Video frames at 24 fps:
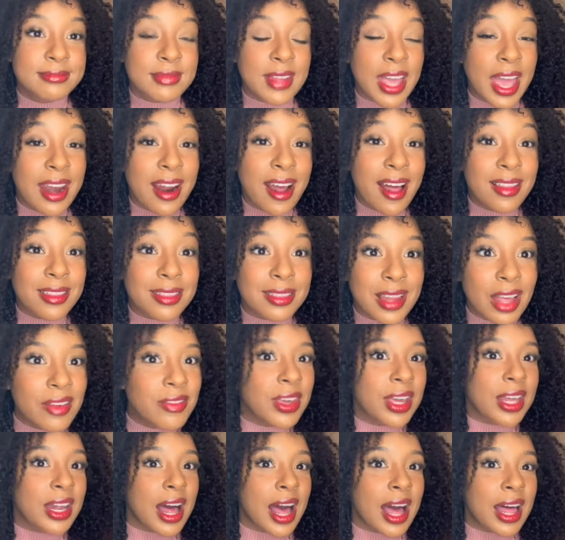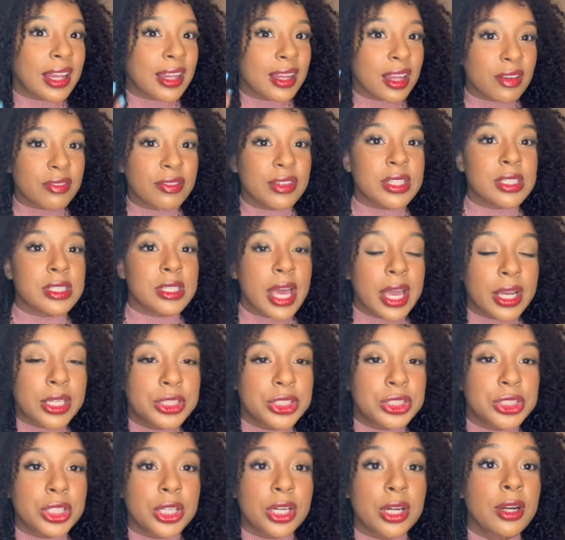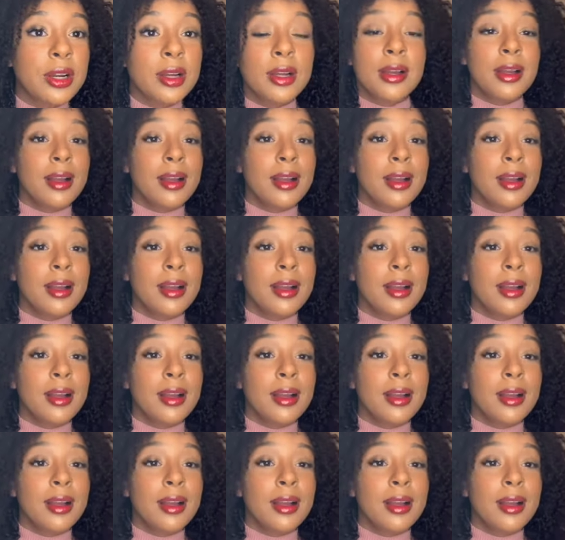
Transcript: And I love it. I love the texture.